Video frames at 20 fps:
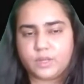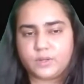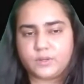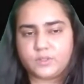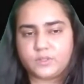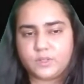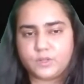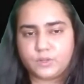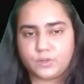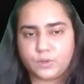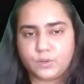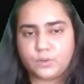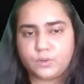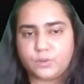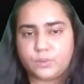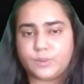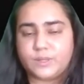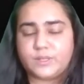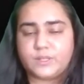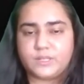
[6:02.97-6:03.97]
there is a
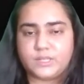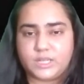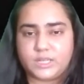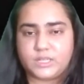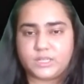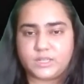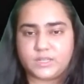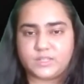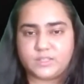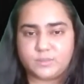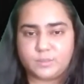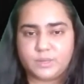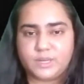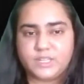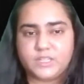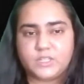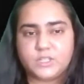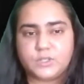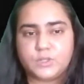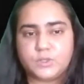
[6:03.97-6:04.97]
node where the data is
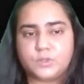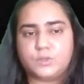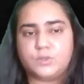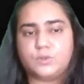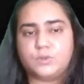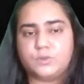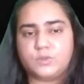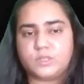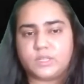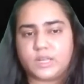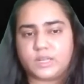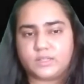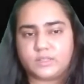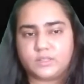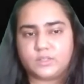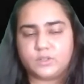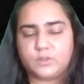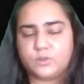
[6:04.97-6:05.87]
split into two sets,